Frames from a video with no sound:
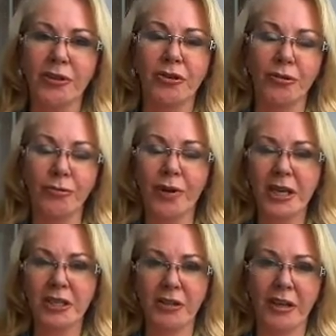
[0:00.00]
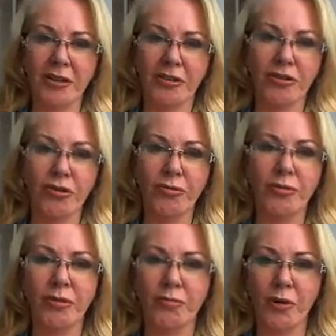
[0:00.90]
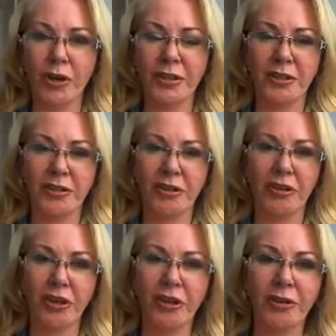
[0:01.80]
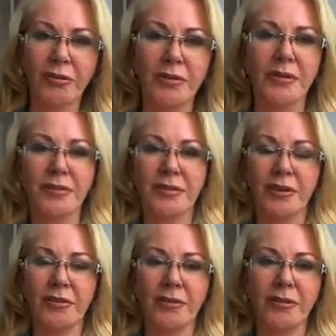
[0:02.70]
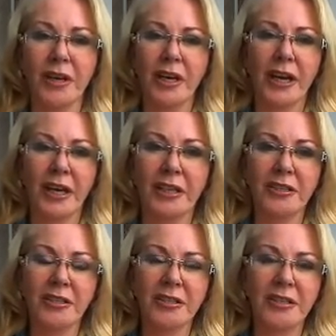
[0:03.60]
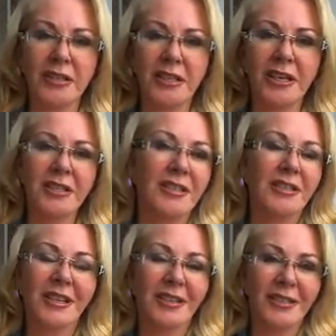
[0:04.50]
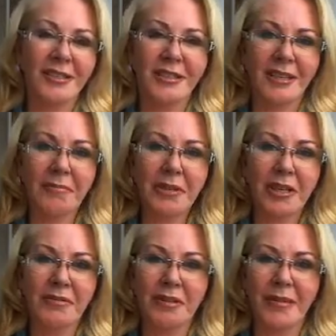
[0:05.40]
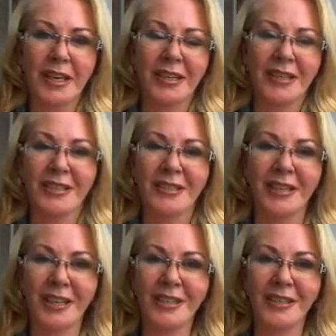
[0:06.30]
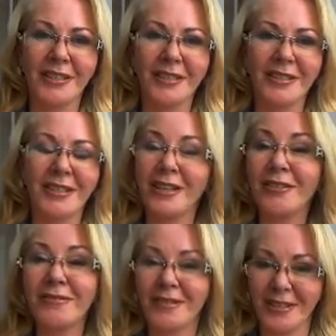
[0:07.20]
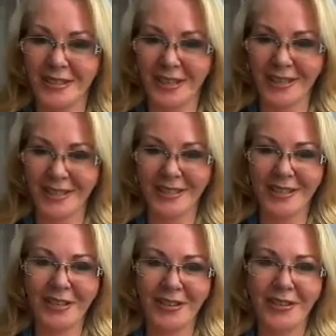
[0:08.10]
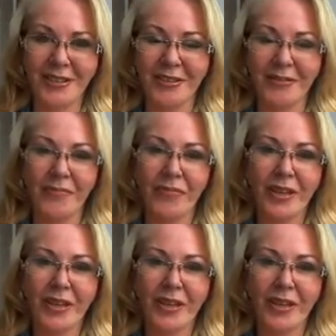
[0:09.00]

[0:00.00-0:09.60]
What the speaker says: the direction that you want it to go. So, and discussions can sometimes mean like self-discussions, you know,